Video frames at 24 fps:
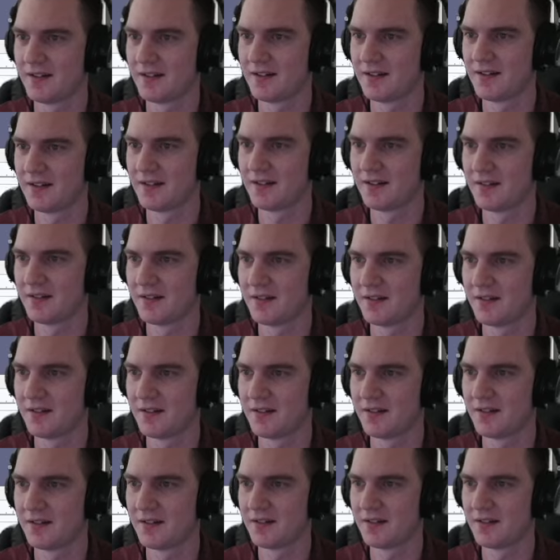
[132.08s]

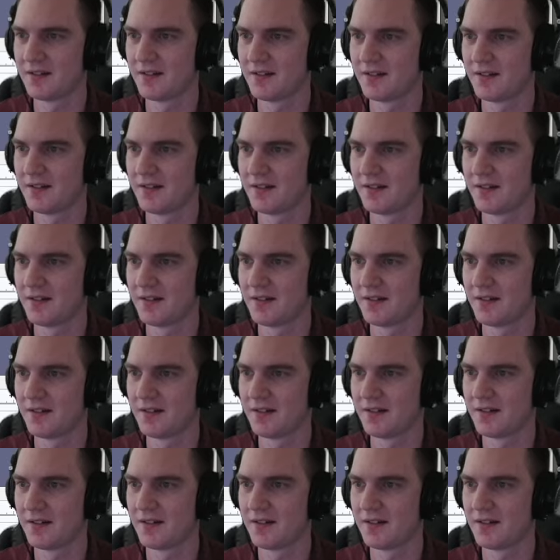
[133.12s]
(silence)